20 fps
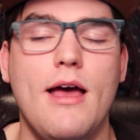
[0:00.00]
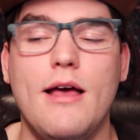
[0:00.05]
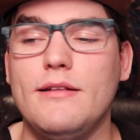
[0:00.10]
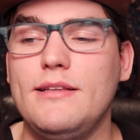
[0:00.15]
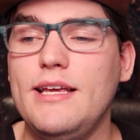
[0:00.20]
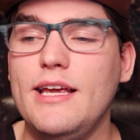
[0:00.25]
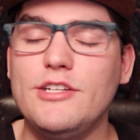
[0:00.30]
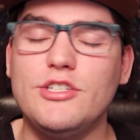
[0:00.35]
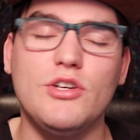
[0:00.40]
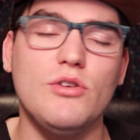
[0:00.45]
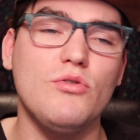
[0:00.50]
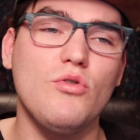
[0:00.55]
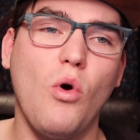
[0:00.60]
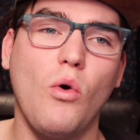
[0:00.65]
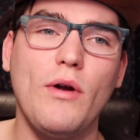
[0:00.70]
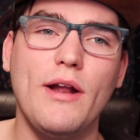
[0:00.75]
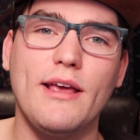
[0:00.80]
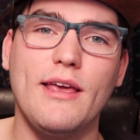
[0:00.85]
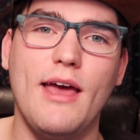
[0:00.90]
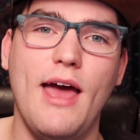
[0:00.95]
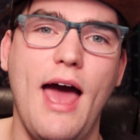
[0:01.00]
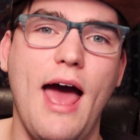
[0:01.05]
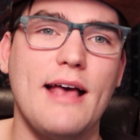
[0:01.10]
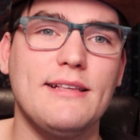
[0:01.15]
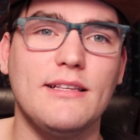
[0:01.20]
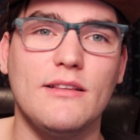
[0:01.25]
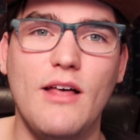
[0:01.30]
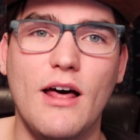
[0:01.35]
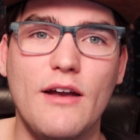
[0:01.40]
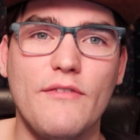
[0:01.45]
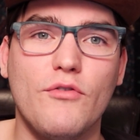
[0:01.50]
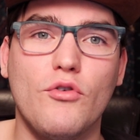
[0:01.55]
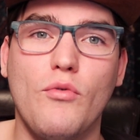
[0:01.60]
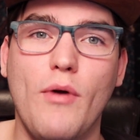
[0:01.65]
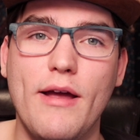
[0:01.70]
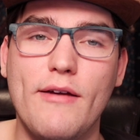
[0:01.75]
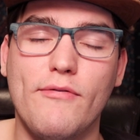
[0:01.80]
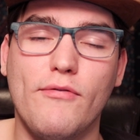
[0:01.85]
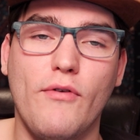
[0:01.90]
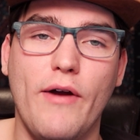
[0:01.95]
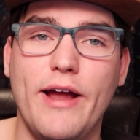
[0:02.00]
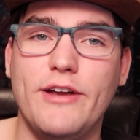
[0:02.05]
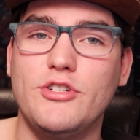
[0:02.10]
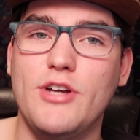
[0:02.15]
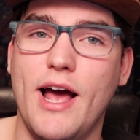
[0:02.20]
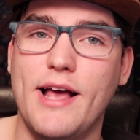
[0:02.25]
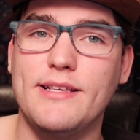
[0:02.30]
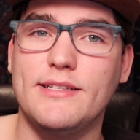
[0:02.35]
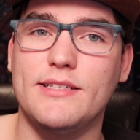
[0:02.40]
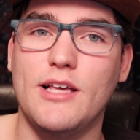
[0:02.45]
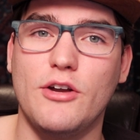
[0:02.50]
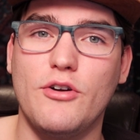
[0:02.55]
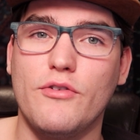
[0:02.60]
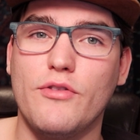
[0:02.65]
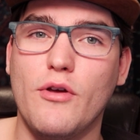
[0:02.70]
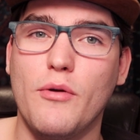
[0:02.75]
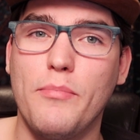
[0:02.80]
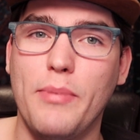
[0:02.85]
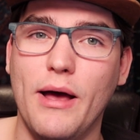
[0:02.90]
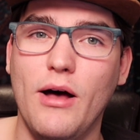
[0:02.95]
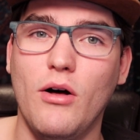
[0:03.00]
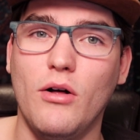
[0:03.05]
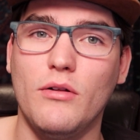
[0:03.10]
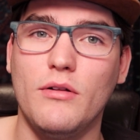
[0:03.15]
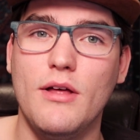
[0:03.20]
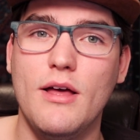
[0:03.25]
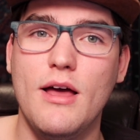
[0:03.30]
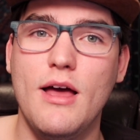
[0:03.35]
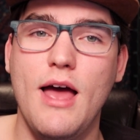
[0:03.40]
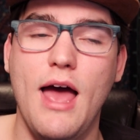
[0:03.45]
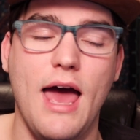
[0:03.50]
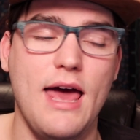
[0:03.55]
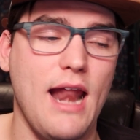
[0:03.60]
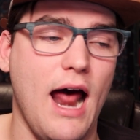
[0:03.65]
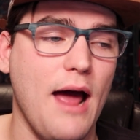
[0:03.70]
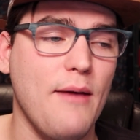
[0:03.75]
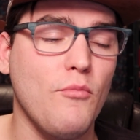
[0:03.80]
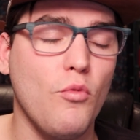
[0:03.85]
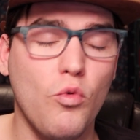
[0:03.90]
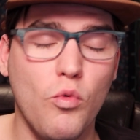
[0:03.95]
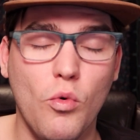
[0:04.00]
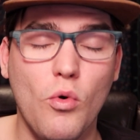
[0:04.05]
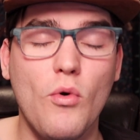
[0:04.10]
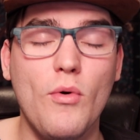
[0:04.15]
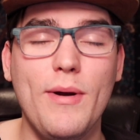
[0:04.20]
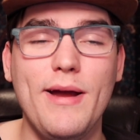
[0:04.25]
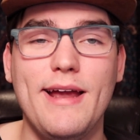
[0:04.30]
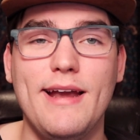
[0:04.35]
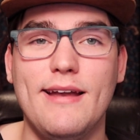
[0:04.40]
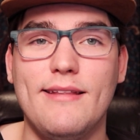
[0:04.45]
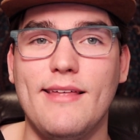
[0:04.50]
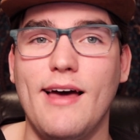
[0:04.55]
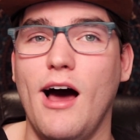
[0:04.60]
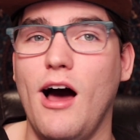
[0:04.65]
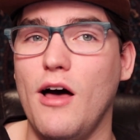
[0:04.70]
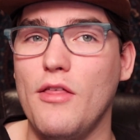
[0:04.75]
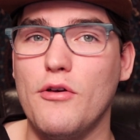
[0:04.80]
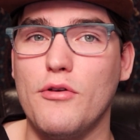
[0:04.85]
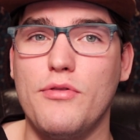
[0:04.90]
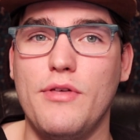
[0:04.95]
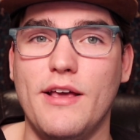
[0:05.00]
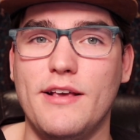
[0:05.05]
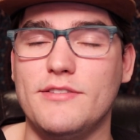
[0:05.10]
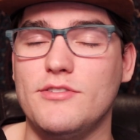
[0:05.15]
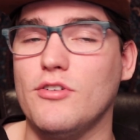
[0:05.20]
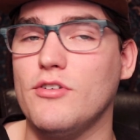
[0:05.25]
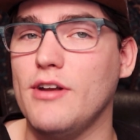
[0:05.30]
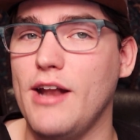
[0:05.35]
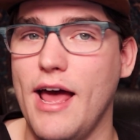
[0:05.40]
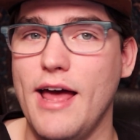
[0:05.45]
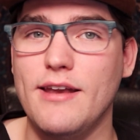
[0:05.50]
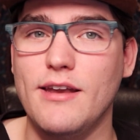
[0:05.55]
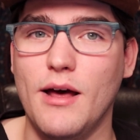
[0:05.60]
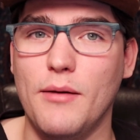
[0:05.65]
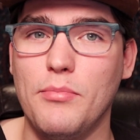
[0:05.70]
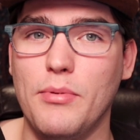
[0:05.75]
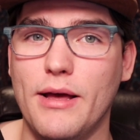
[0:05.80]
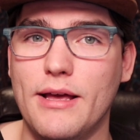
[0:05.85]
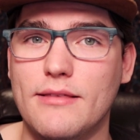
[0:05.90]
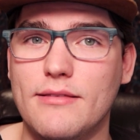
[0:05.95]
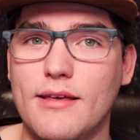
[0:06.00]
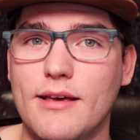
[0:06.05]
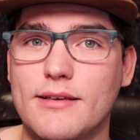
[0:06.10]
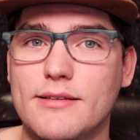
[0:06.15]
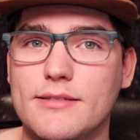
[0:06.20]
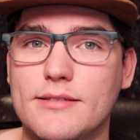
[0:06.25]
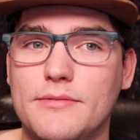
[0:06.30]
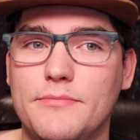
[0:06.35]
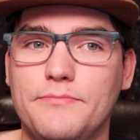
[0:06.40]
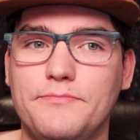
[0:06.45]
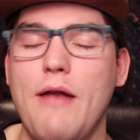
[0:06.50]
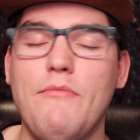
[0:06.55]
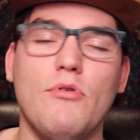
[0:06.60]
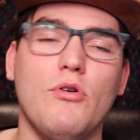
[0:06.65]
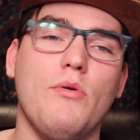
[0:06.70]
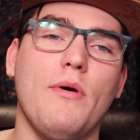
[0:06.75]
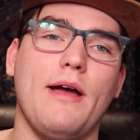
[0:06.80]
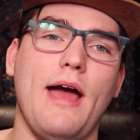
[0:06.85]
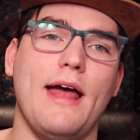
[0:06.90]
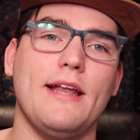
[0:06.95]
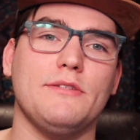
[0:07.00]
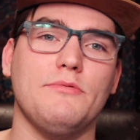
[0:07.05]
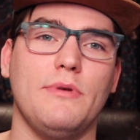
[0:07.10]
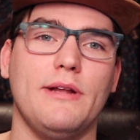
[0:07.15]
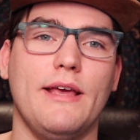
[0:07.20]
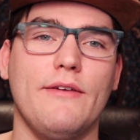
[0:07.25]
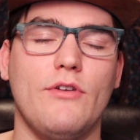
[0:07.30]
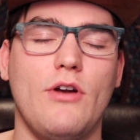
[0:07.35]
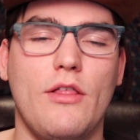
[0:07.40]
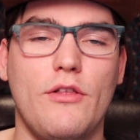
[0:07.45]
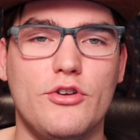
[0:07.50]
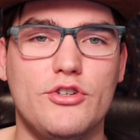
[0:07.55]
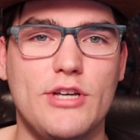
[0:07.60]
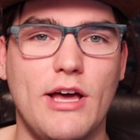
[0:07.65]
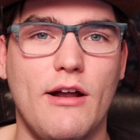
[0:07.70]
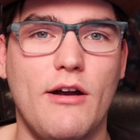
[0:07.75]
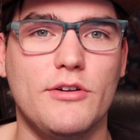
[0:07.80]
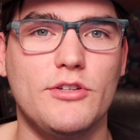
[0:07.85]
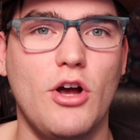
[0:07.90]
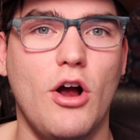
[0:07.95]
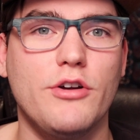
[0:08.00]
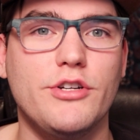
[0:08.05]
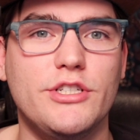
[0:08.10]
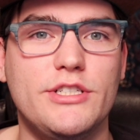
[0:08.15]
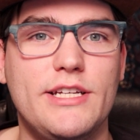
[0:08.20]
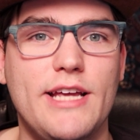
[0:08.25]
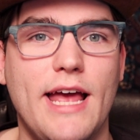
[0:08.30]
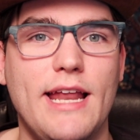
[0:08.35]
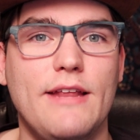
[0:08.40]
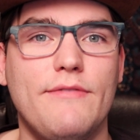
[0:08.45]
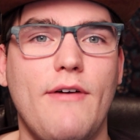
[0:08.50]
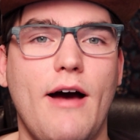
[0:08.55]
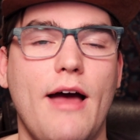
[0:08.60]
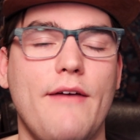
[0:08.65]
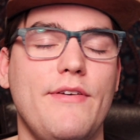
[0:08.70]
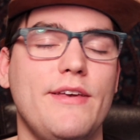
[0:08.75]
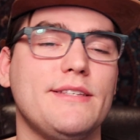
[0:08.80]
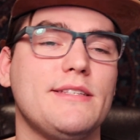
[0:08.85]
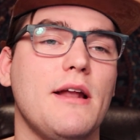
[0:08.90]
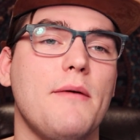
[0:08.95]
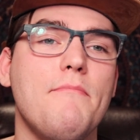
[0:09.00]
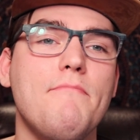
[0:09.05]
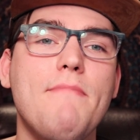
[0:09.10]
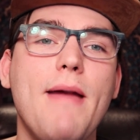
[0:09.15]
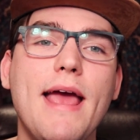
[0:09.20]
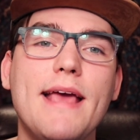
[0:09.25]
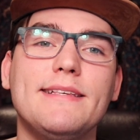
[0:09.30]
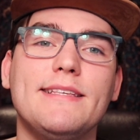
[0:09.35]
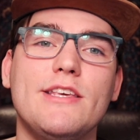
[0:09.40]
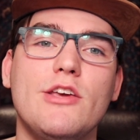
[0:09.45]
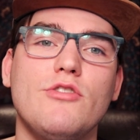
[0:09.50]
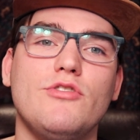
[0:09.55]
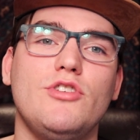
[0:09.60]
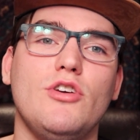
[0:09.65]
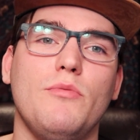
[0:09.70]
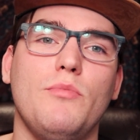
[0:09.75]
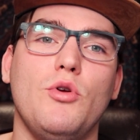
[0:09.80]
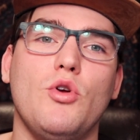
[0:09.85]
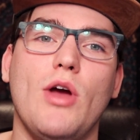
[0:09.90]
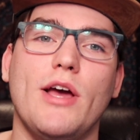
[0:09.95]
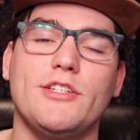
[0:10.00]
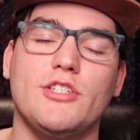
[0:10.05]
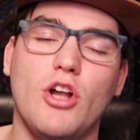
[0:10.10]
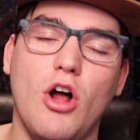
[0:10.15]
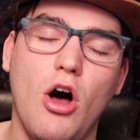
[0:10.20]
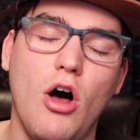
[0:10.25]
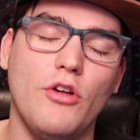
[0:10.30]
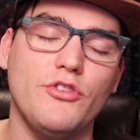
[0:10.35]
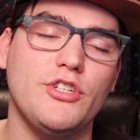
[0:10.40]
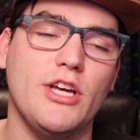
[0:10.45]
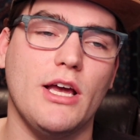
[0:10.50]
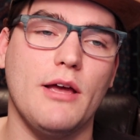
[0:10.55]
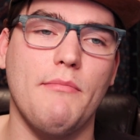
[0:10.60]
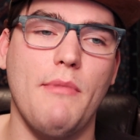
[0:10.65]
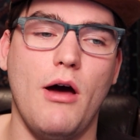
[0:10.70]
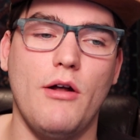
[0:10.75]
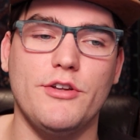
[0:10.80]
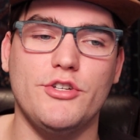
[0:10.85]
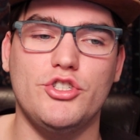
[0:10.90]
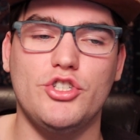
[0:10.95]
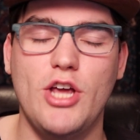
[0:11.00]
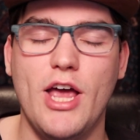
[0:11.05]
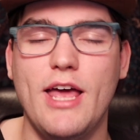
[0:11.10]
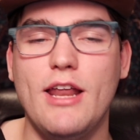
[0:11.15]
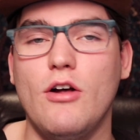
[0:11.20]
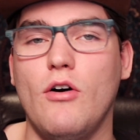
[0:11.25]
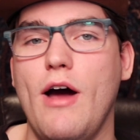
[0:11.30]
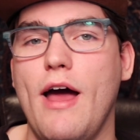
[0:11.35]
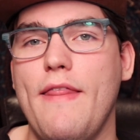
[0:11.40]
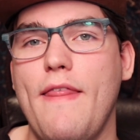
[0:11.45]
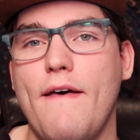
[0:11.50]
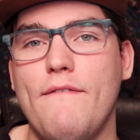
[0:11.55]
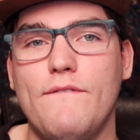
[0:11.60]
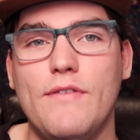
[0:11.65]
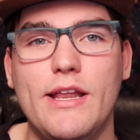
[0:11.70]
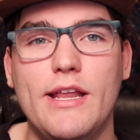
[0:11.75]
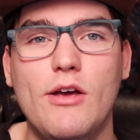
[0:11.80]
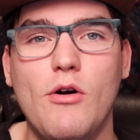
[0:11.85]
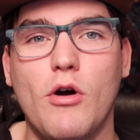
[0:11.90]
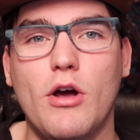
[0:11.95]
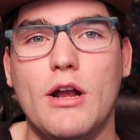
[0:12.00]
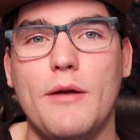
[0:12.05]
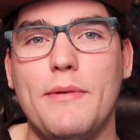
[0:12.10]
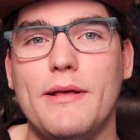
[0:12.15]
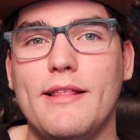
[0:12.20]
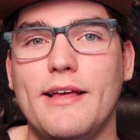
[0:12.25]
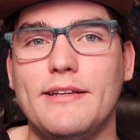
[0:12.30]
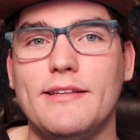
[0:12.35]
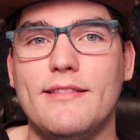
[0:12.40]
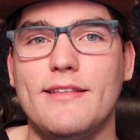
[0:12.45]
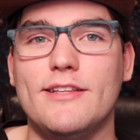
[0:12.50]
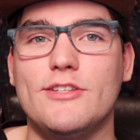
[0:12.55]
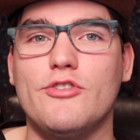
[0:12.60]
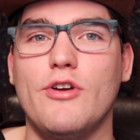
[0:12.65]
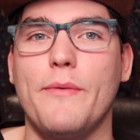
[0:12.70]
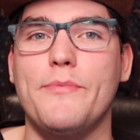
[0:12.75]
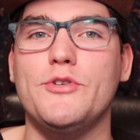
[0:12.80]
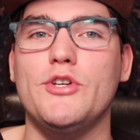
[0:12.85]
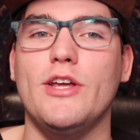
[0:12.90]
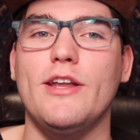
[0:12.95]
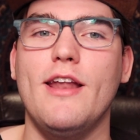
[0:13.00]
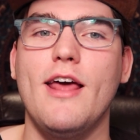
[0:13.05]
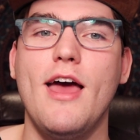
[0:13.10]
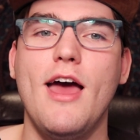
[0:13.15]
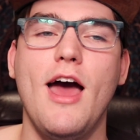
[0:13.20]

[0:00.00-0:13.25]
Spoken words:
THQ Nordic has a lot of great franchises under their belt, and I'm worried that other things are going to end up like this. And real quick, I just want to give another shout out to RGT85. He's an amazing YouTuber. You guys should all check him out. His channel and that video are going to be linked in the description.